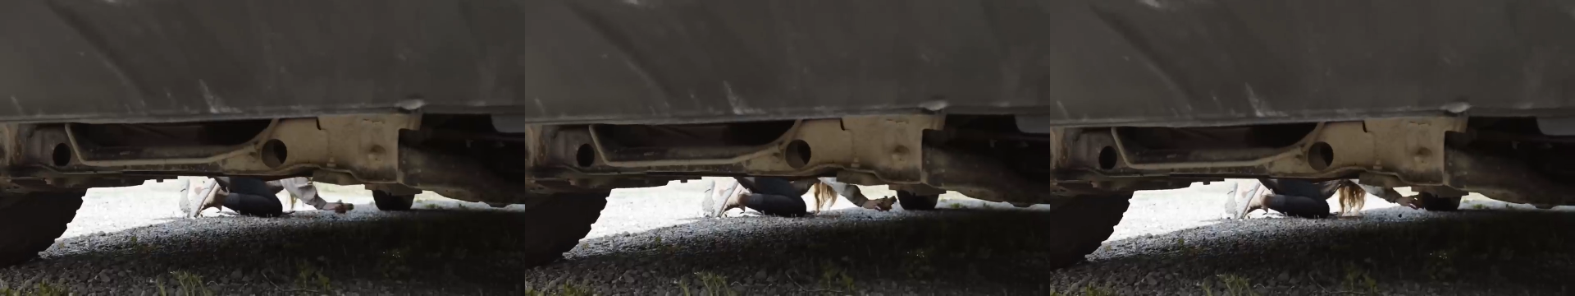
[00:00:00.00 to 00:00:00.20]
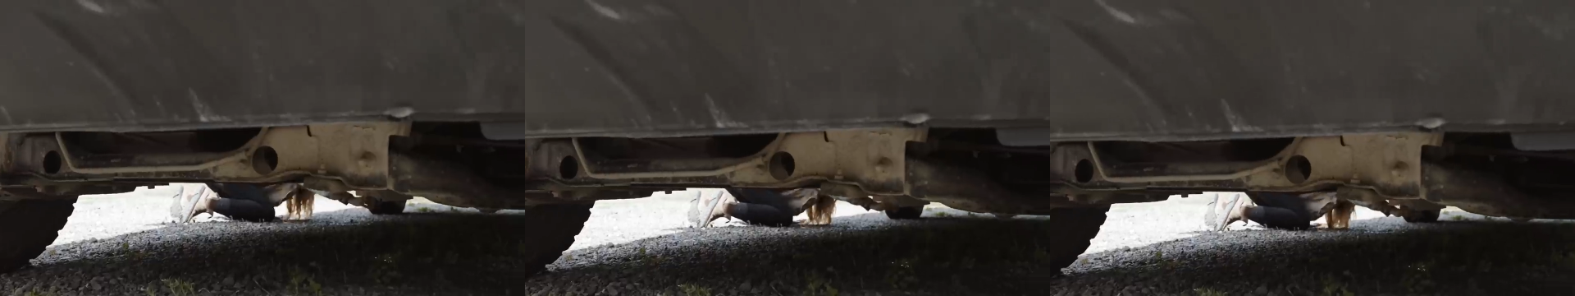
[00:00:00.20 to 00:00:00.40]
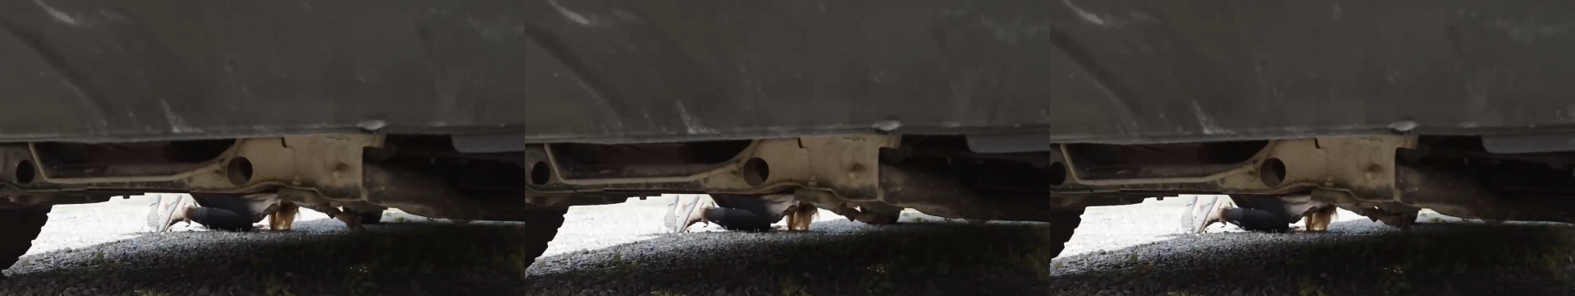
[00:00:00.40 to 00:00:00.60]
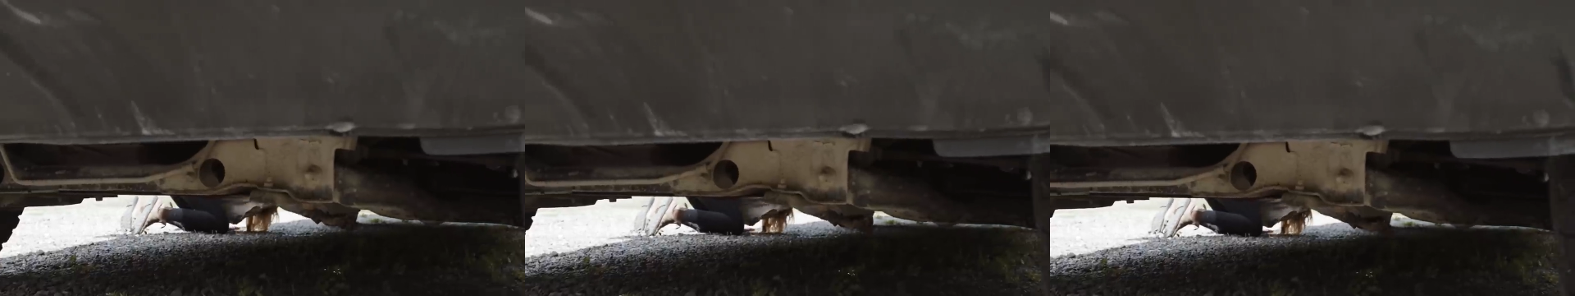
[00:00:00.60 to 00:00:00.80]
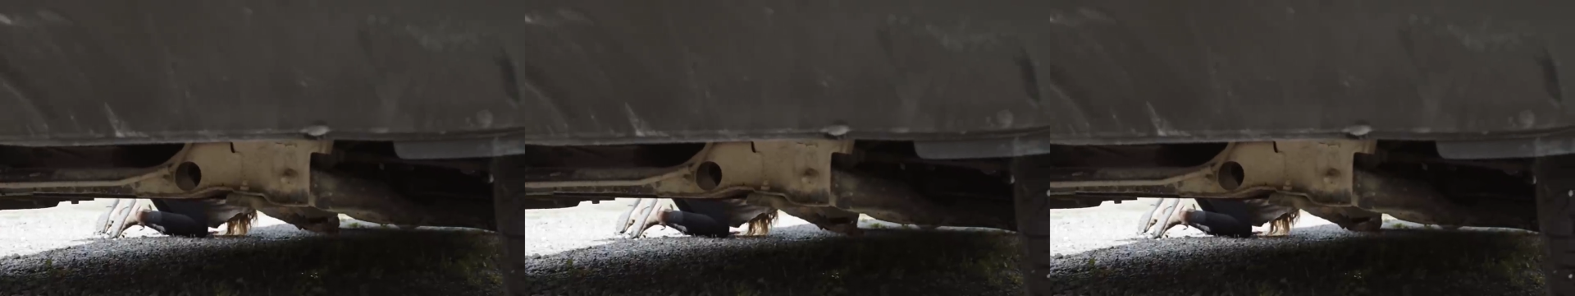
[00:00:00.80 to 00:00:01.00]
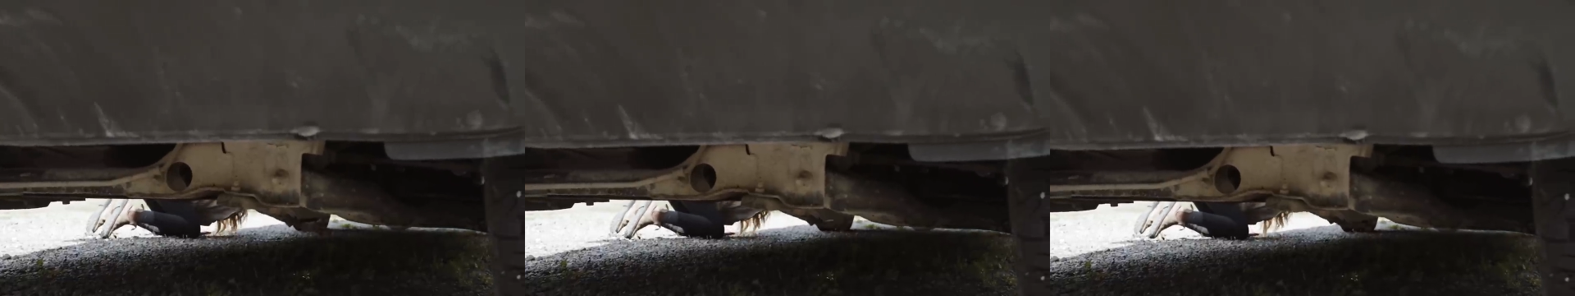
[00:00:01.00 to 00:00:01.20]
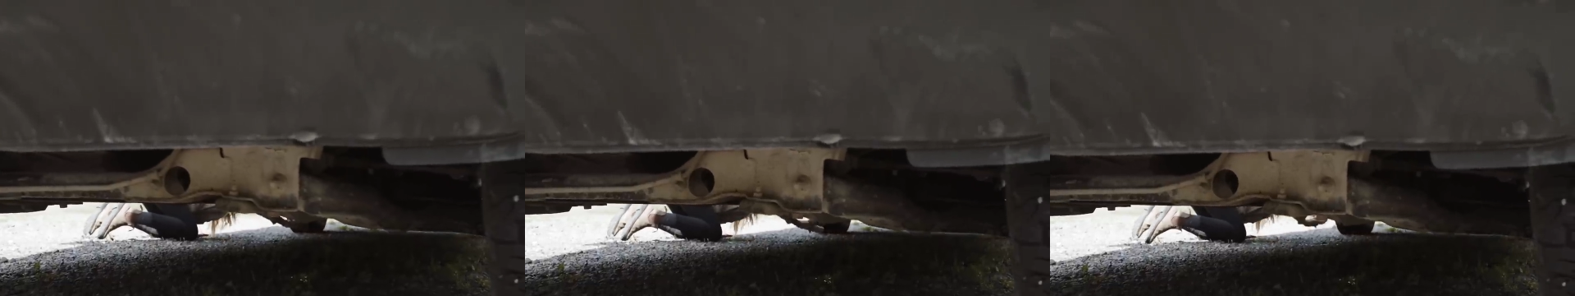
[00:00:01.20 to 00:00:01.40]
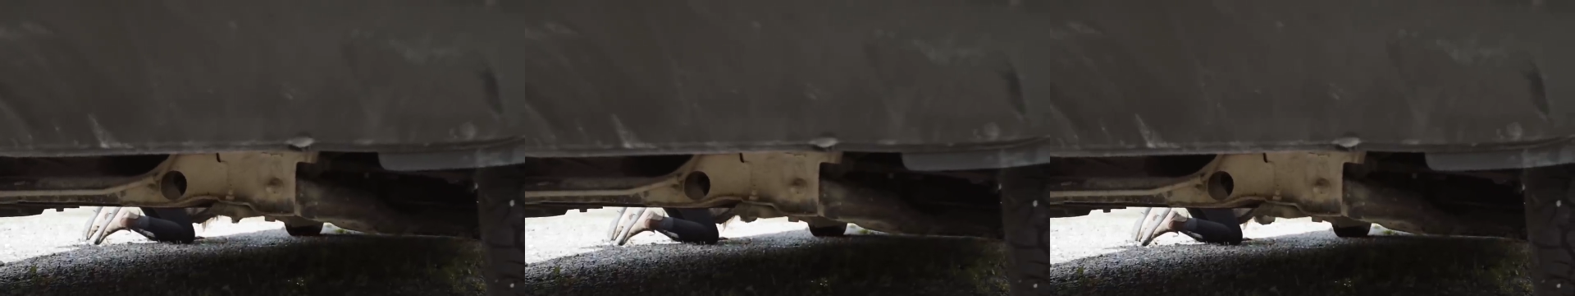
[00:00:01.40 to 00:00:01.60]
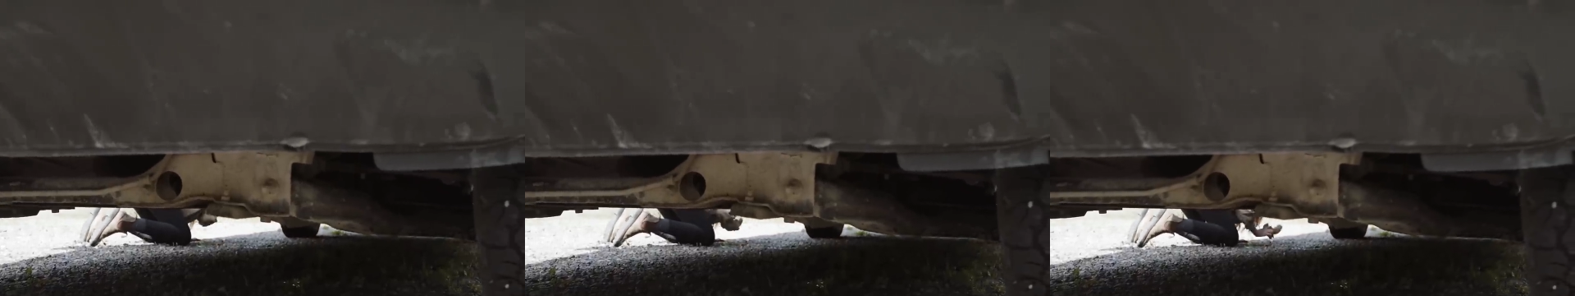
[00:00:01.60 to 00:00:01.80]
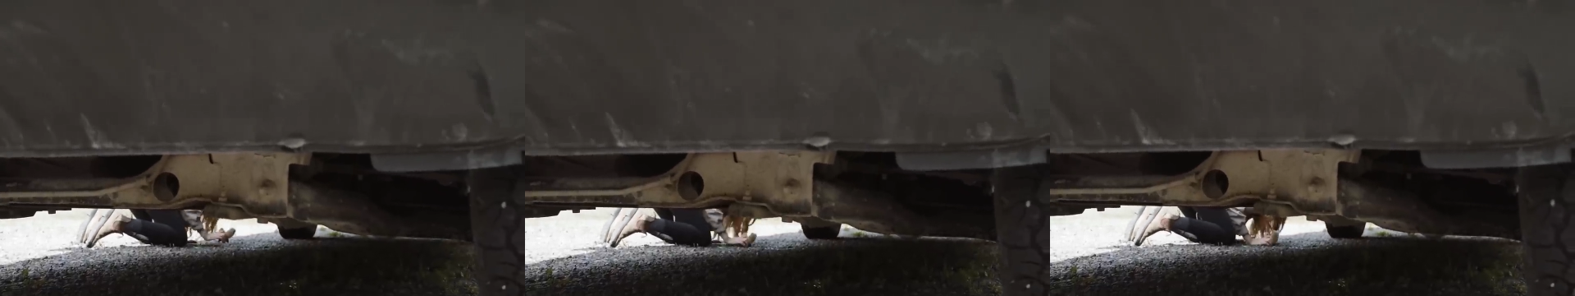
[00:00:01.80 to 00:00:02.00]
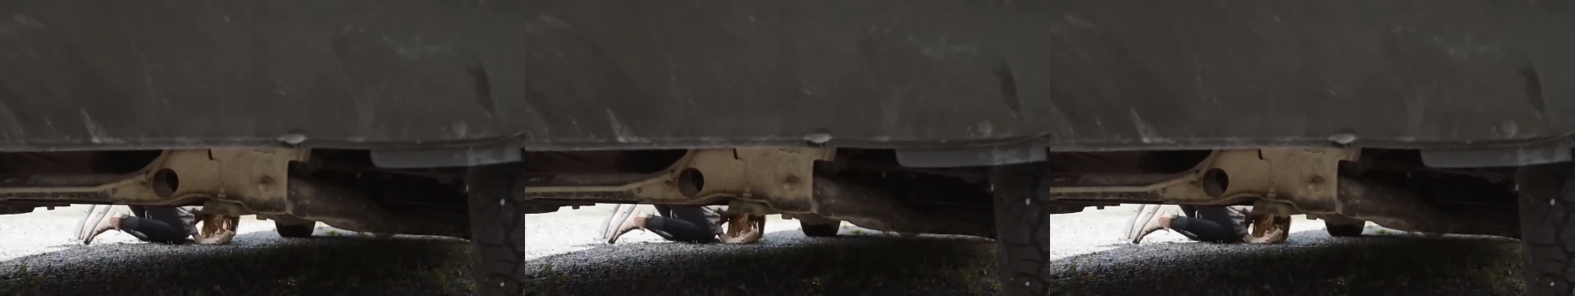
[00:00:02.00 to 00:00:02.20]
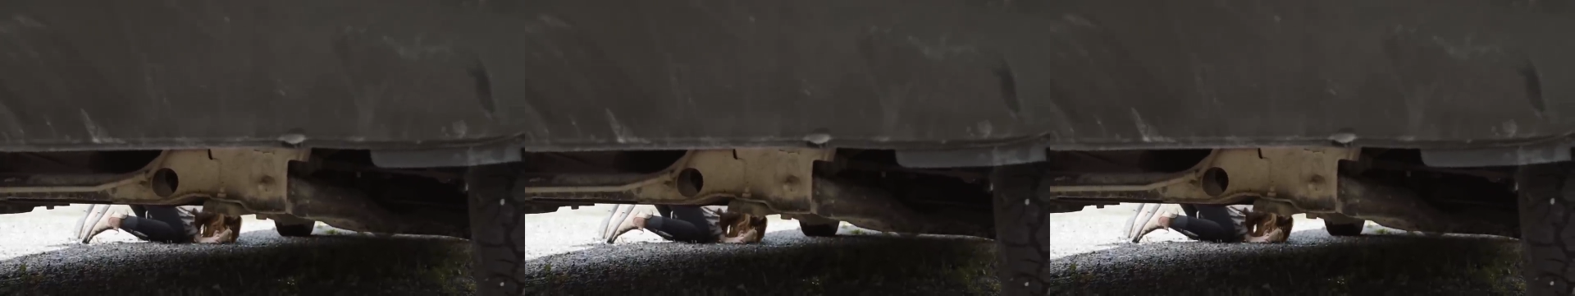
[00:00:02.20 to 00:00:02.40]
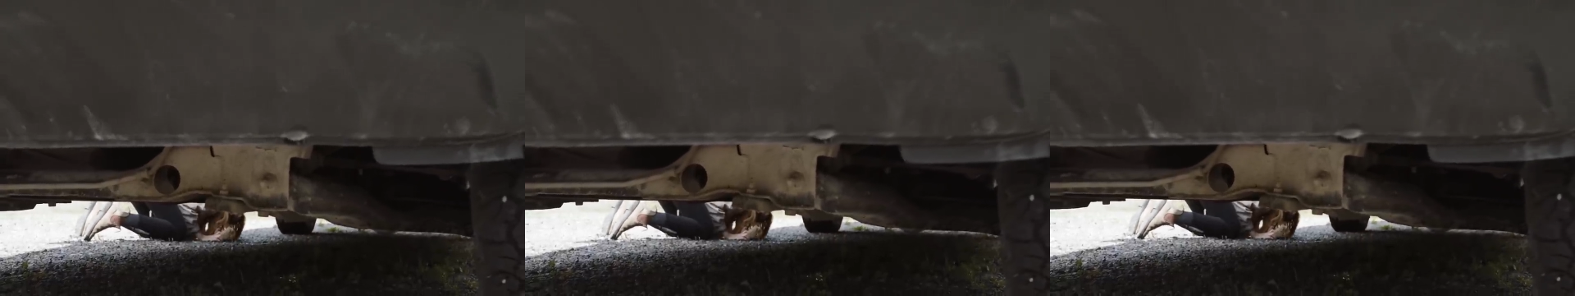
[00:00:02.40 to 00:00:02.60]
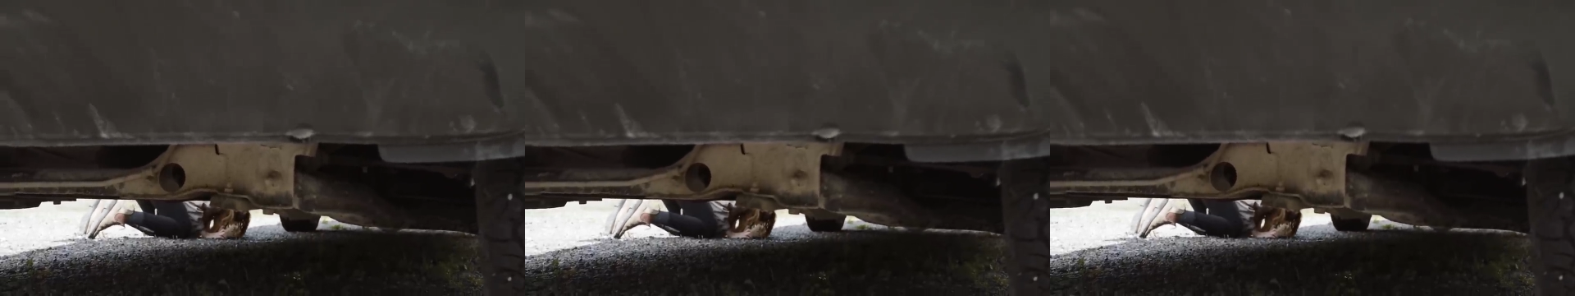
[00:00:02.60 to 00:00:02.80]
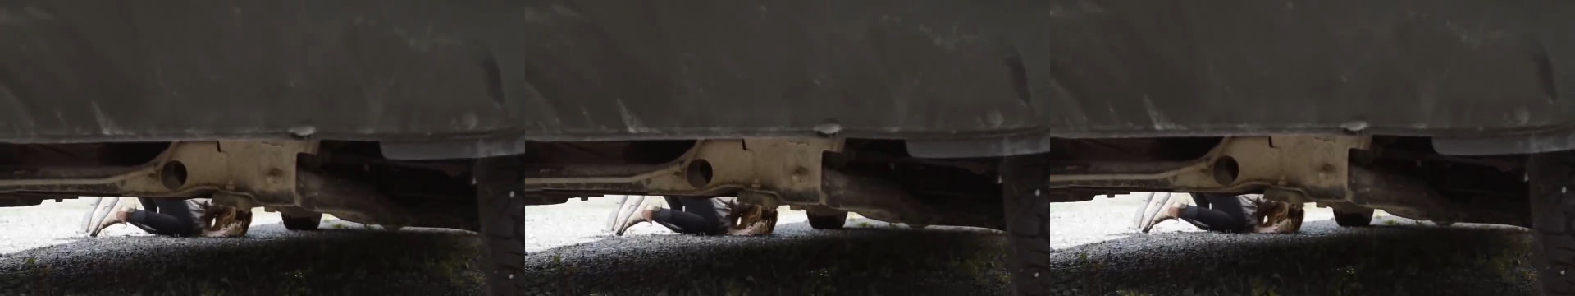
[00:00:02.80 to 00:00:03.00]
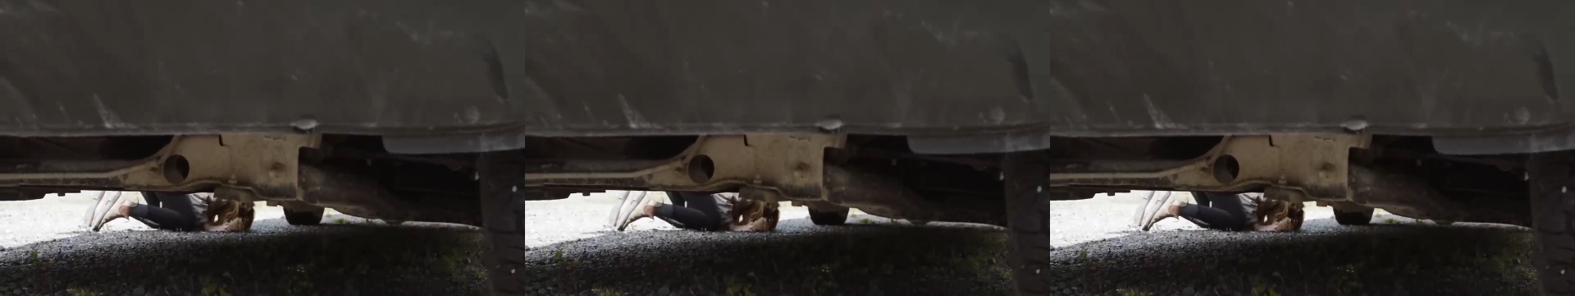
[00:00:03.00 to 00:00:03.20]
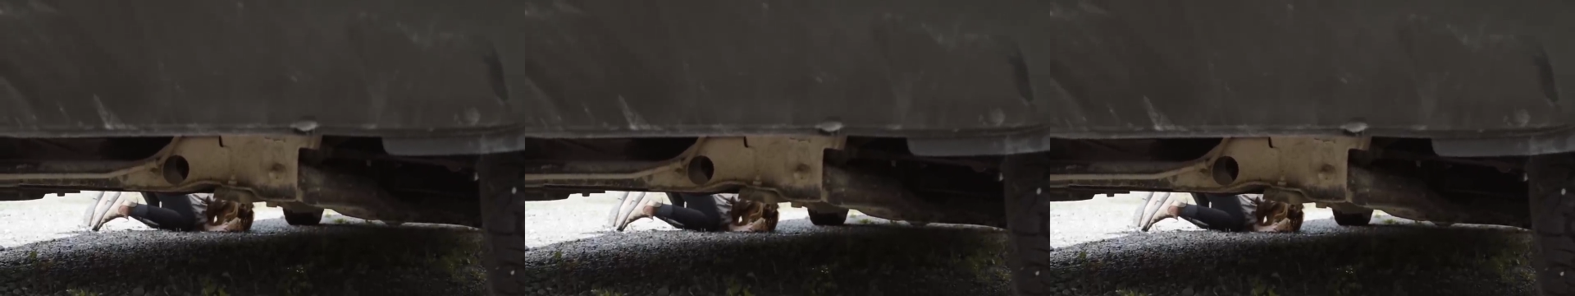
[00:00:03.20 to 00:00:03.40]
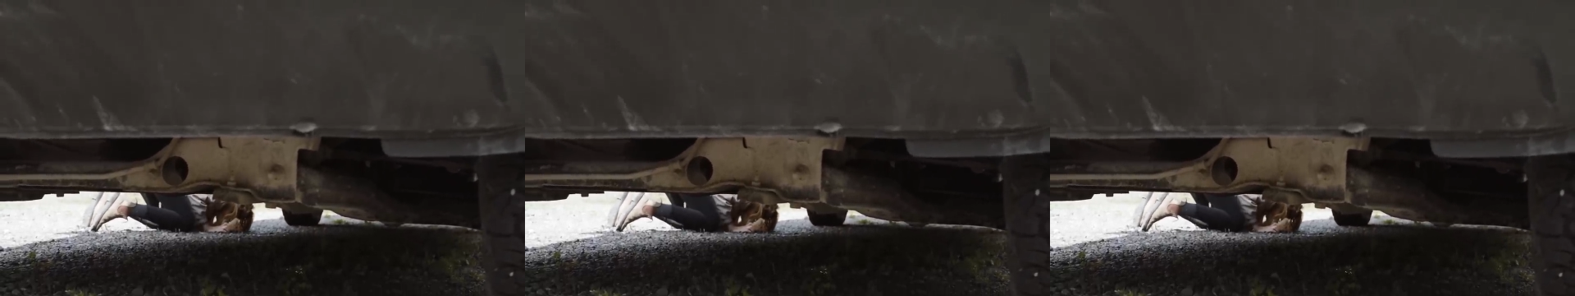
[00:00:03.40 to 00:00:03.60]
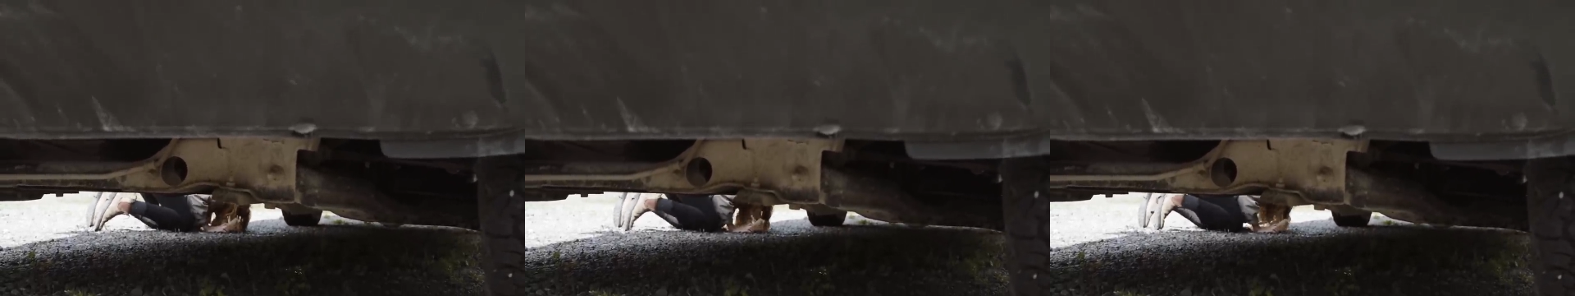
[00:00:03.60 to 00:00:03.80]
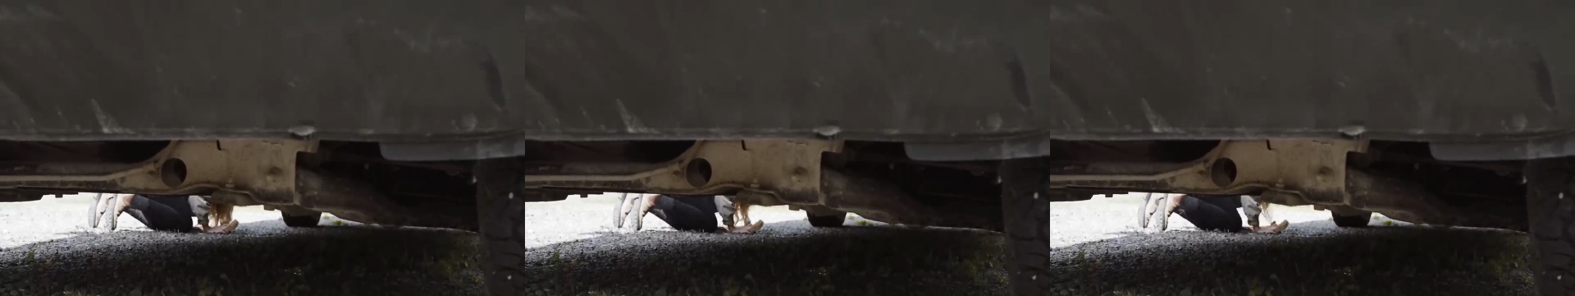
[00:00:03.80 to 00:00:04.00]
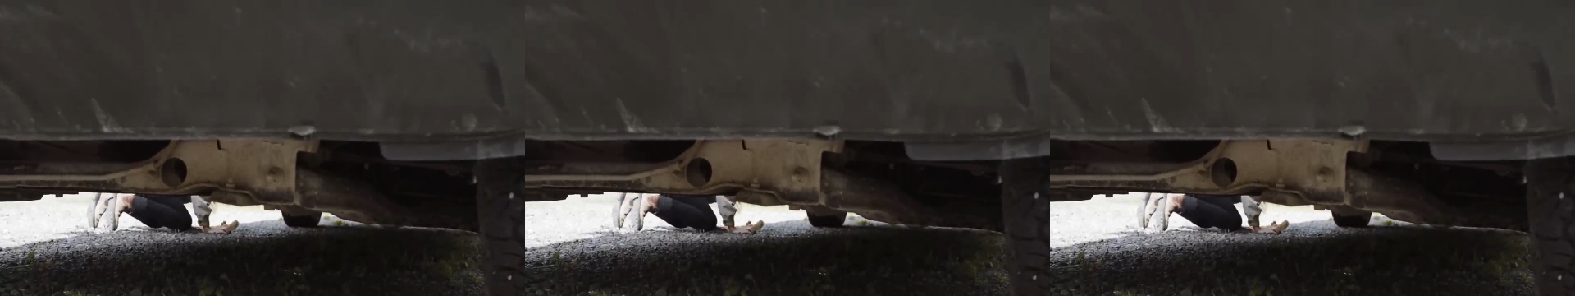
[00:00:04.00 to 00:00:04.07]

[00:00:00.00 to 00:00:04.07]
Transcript: [unreadable: no face in view]